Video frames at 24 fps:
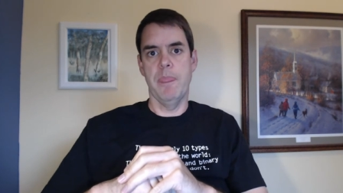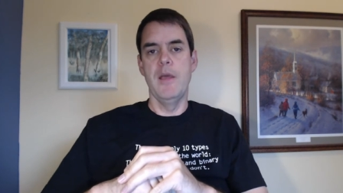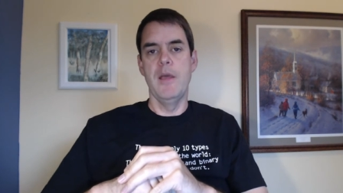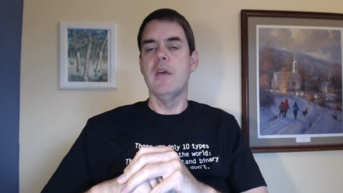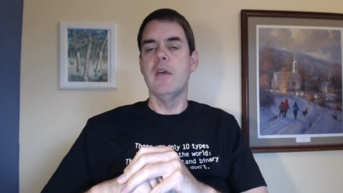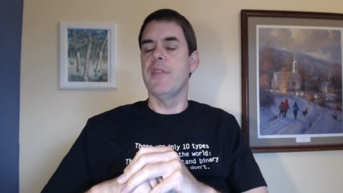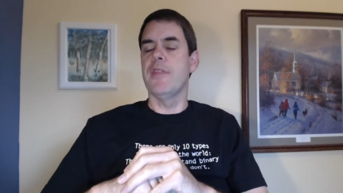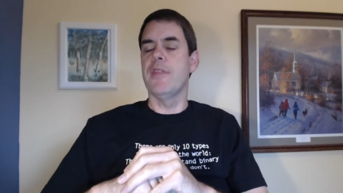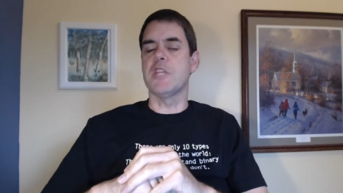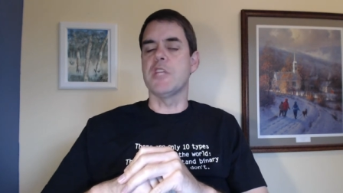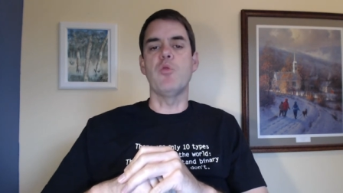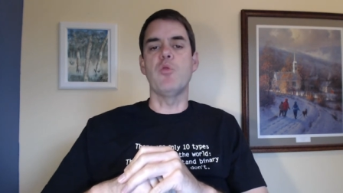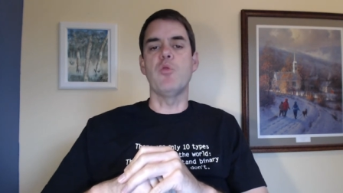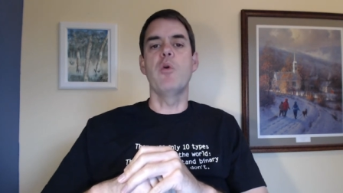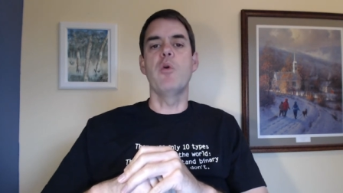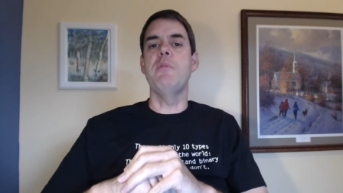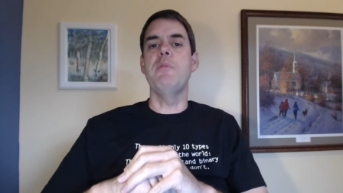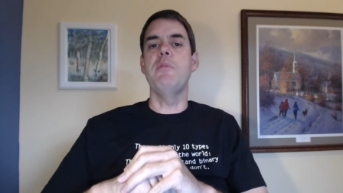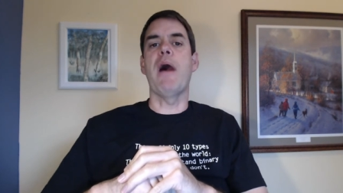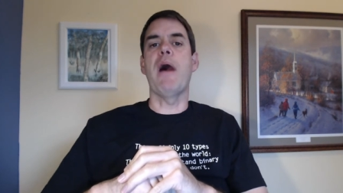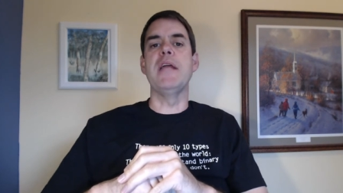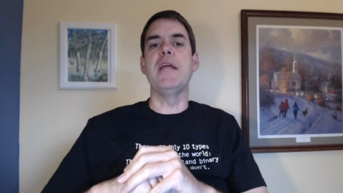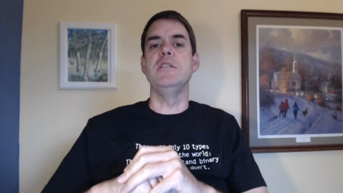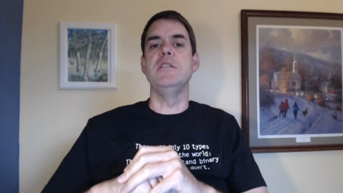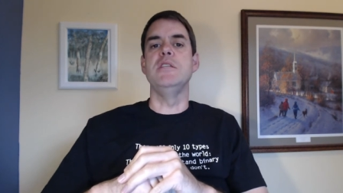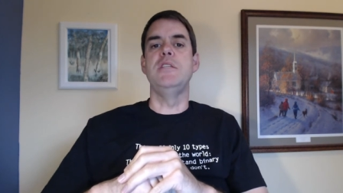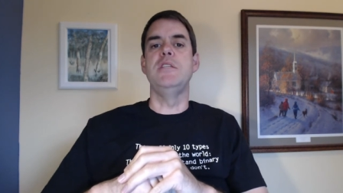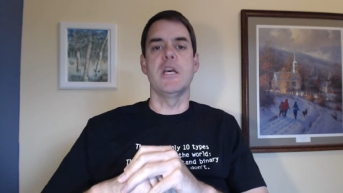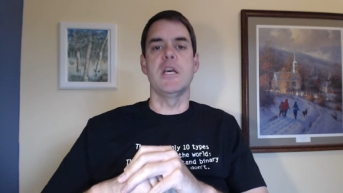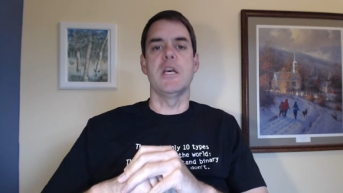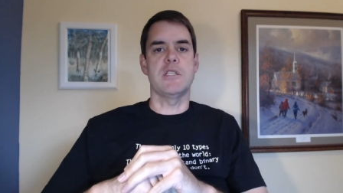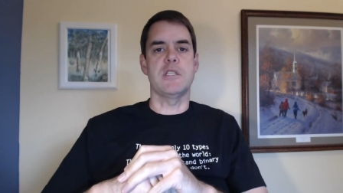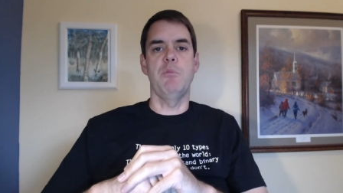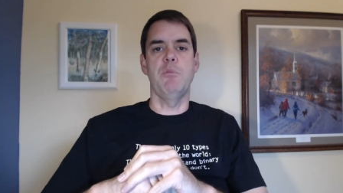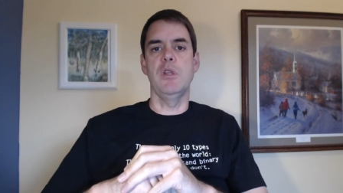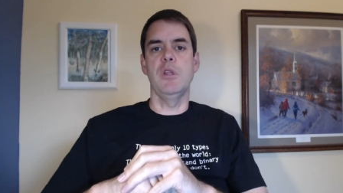That's what we mean by a
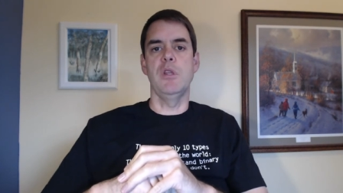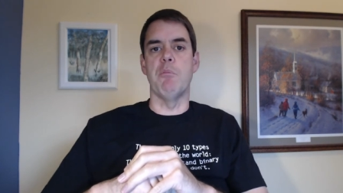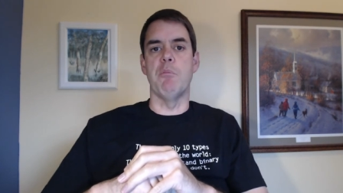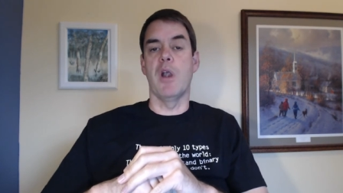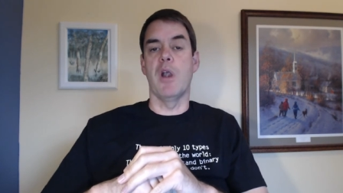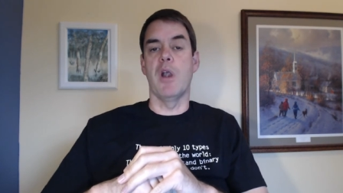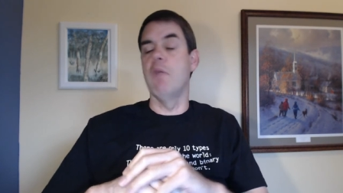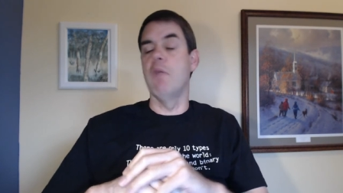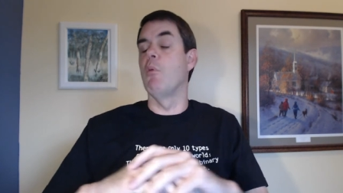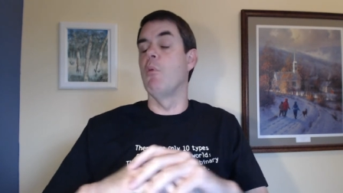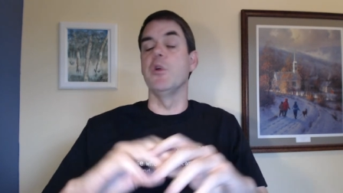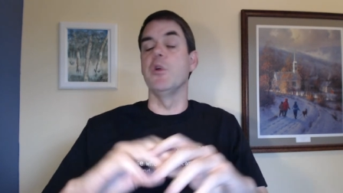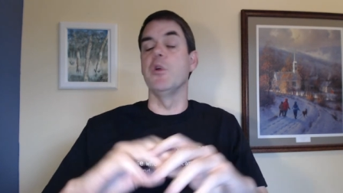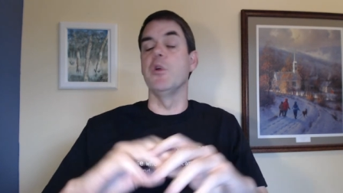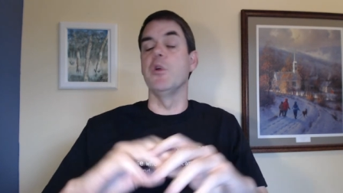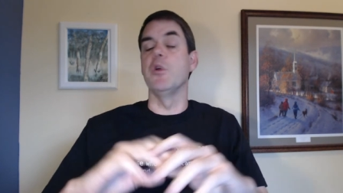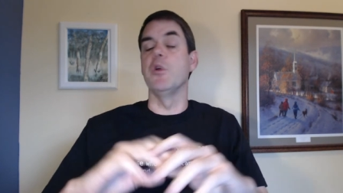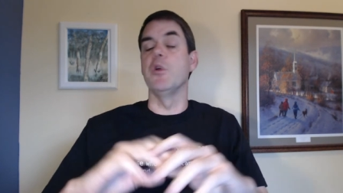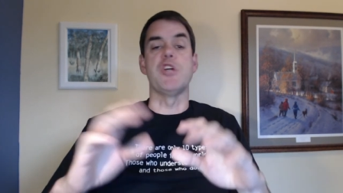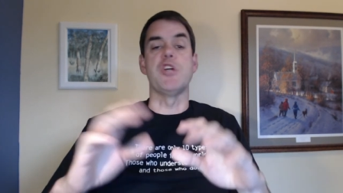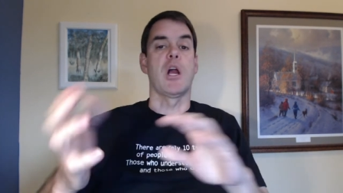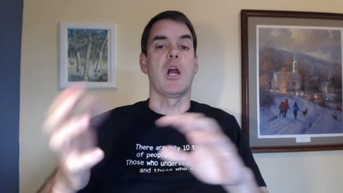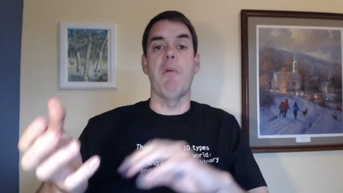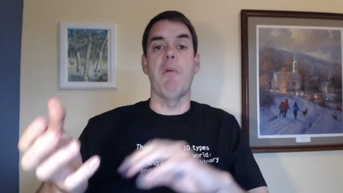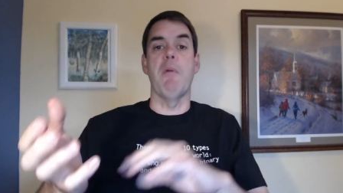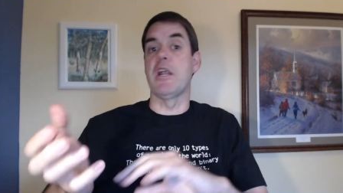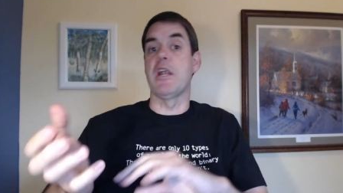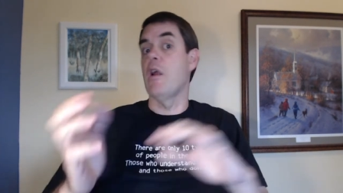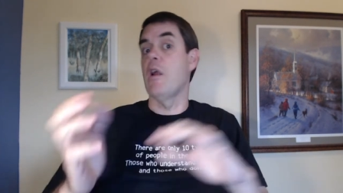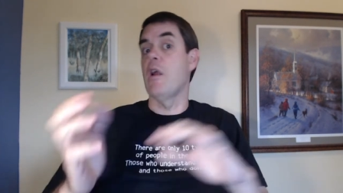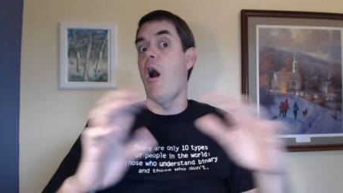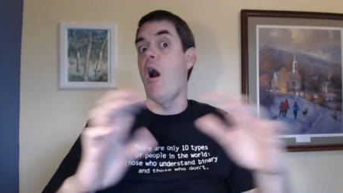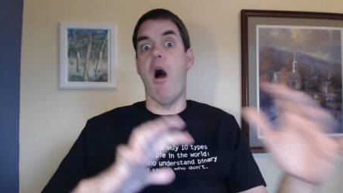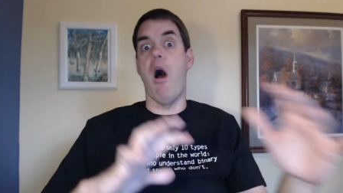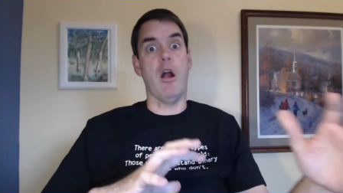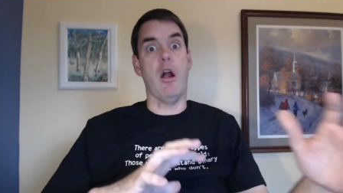decimal number. And when we talk about an
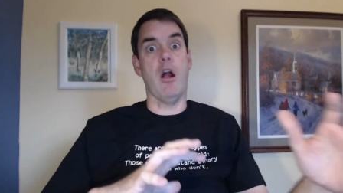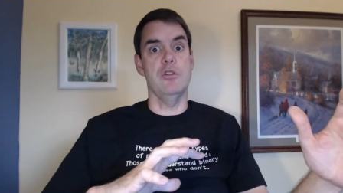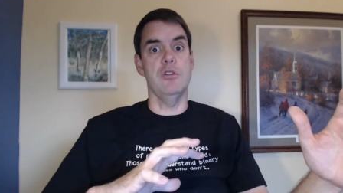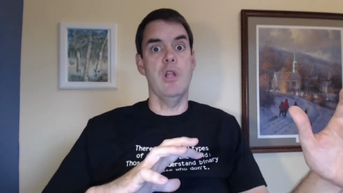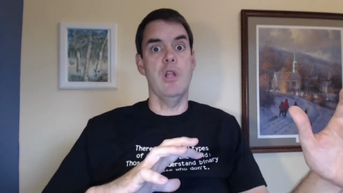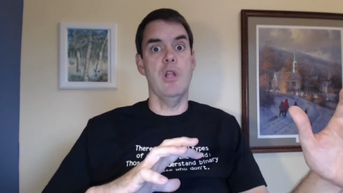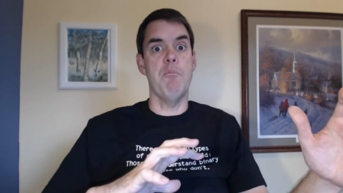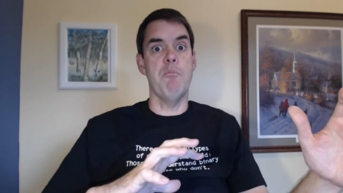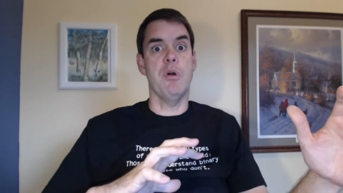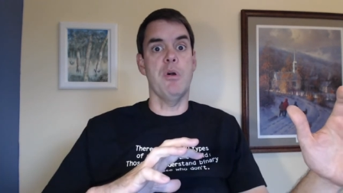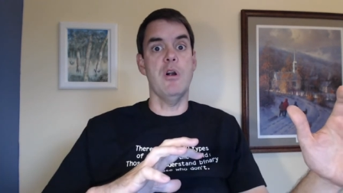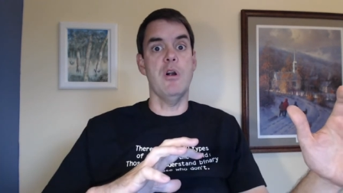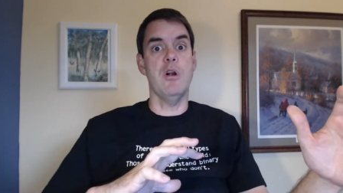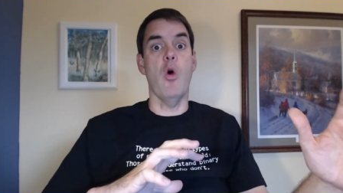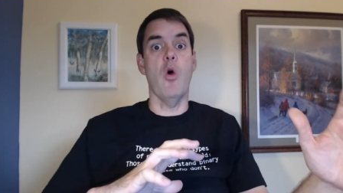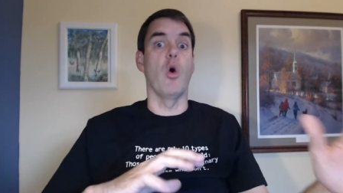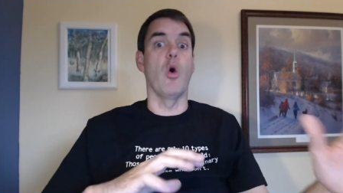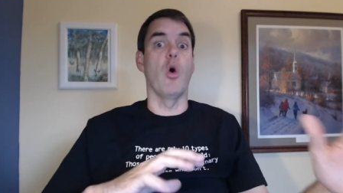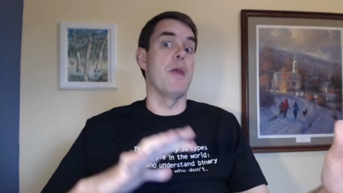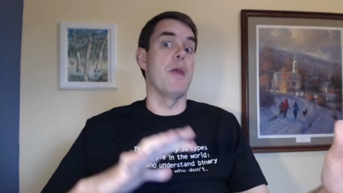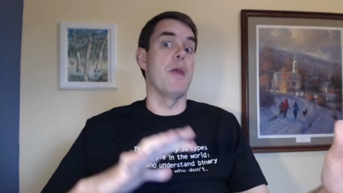octal number or a